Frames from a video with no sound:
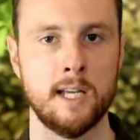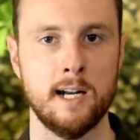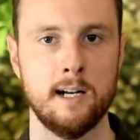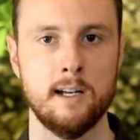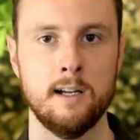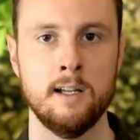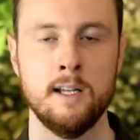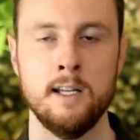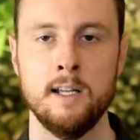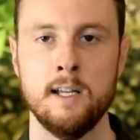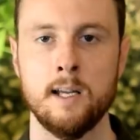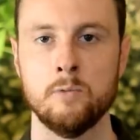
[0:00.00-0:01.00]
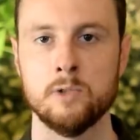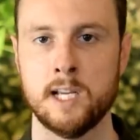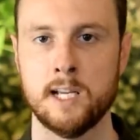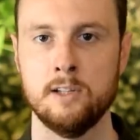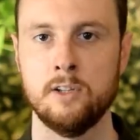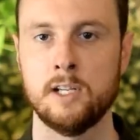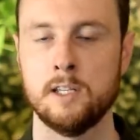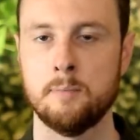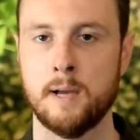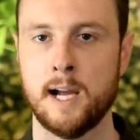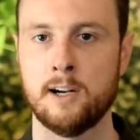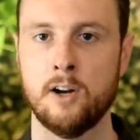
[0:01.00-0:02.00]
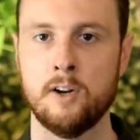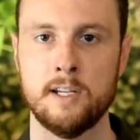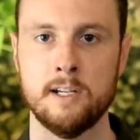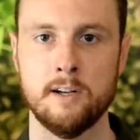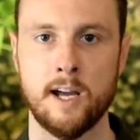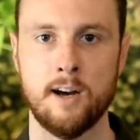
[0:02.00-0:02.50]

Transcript: Canada, and we'll take a look at the background here